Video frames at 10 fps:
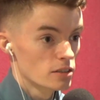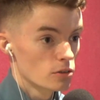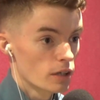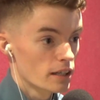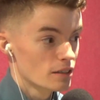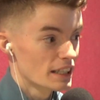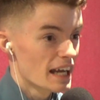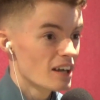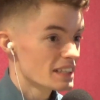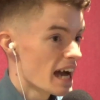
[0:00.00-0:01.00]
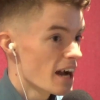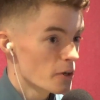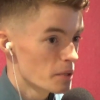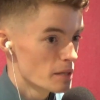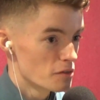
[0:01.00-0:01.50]
So like the cards that
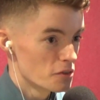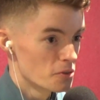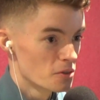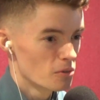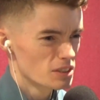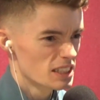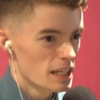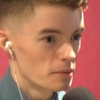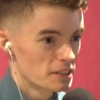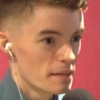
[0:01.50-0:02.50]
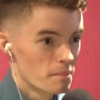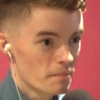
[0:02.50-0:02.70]
aren't pay-per-view, what does it say about them?